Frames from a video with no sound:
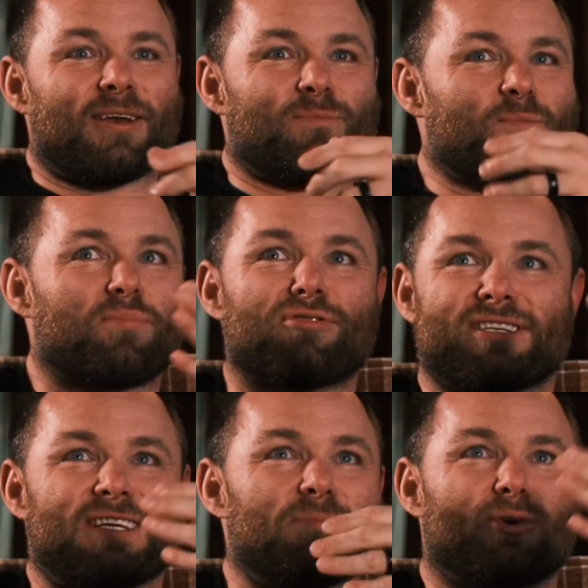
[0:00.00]
and
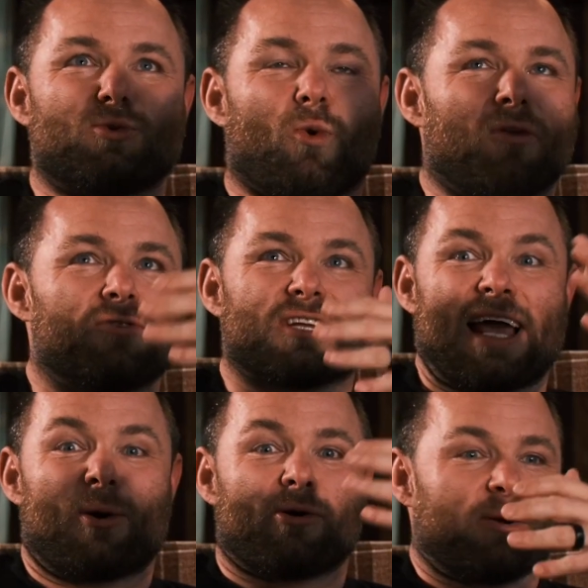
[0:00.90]
pretty much once an
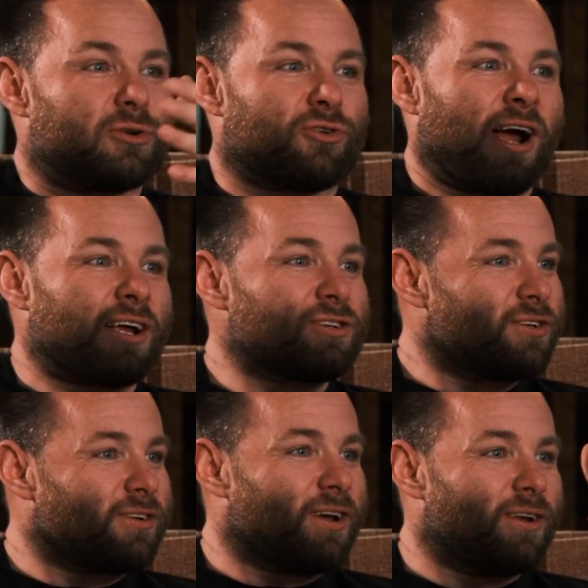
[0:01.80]
hour it would crash,
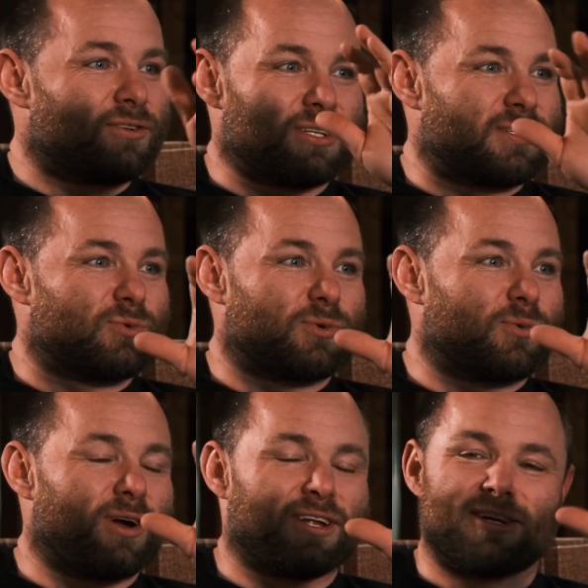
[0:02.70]
and systems
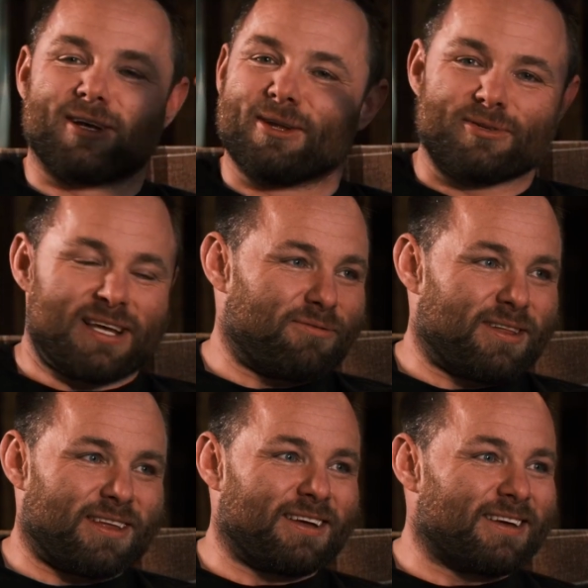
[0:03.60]
wouldn't work and you'd lose
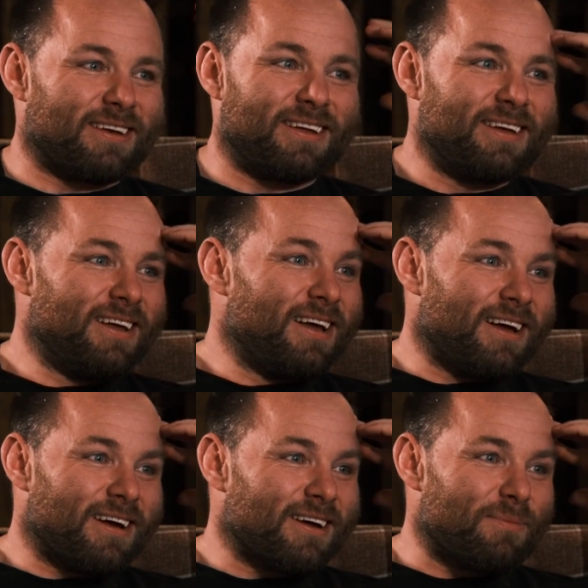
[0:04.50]
everything.
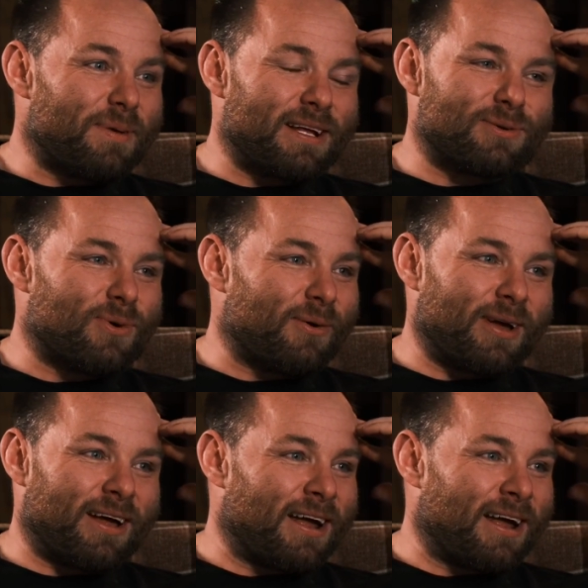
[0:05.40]
Compared to where we are